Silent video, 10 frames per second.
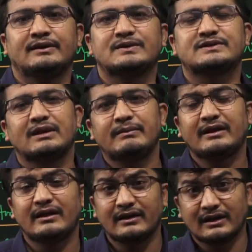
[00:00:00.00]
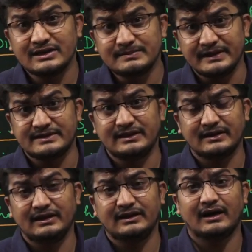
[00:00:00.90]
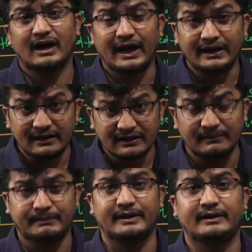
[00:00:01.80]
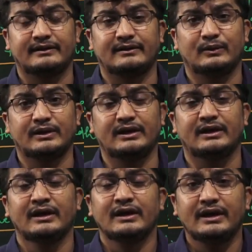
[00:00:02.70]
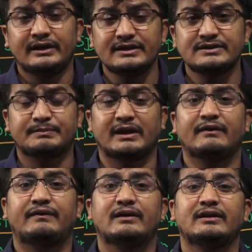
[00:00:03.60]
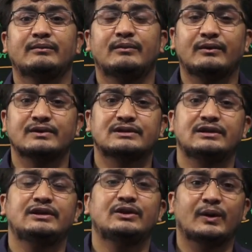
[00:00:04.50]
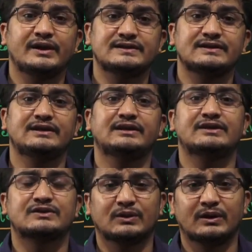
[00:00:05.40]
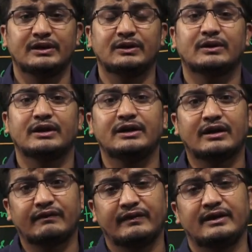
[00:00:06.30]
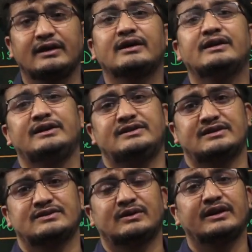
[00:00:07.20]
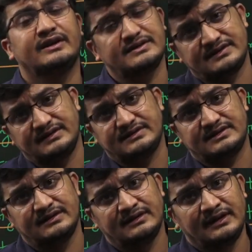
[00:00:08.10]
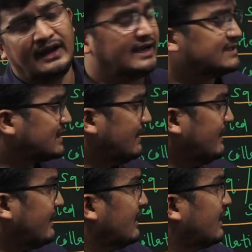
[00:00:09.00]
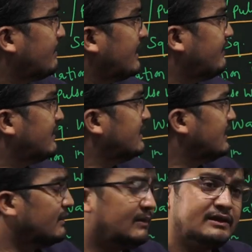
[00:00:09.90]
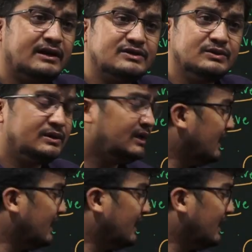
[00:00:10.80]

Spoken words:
The skimmy trigger is basically an idle comparator, okay? It is preferred in mostly noisy, distorted, or interfering conditions or industries. And skimmy trigger prefer the double threshold,